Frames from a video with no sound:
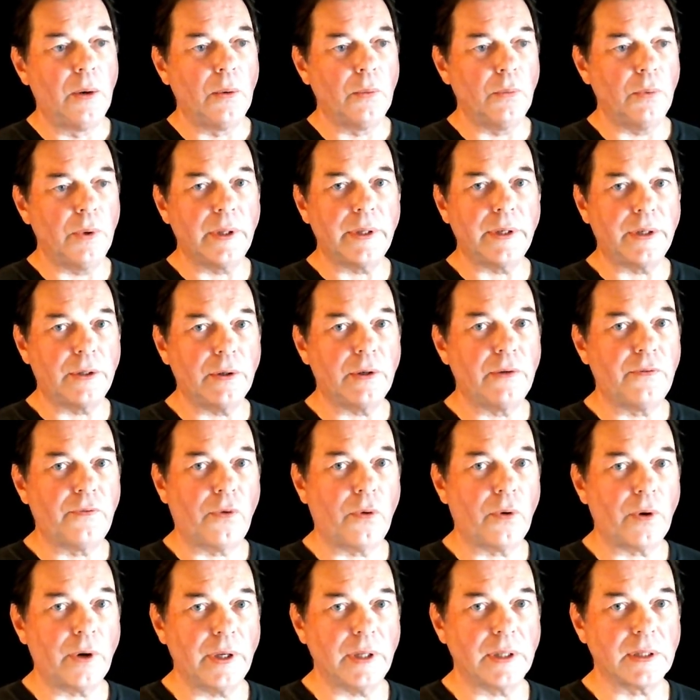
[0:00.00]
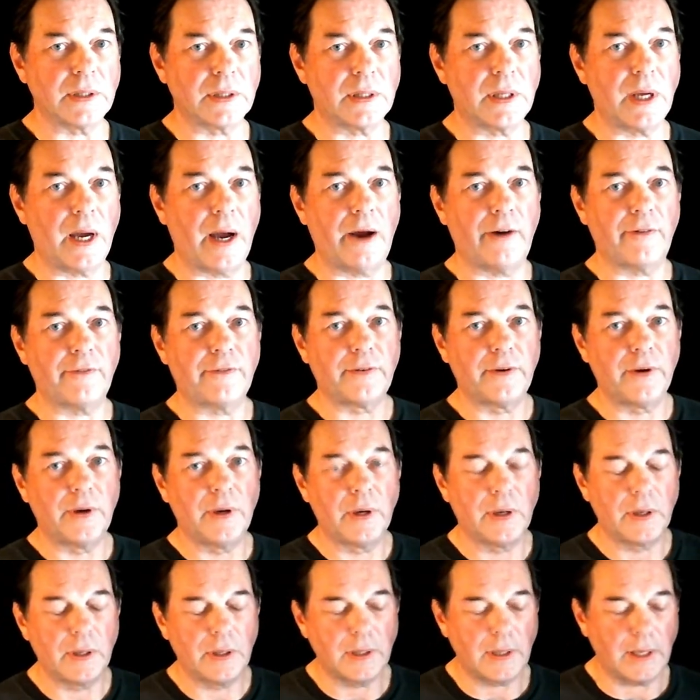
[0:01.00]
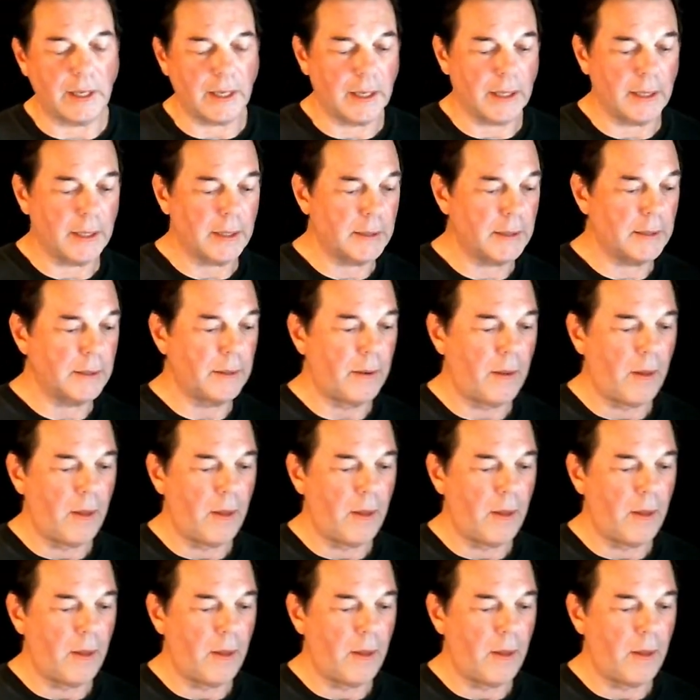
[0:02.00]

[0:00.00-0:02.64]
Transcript: really good for you stuff. And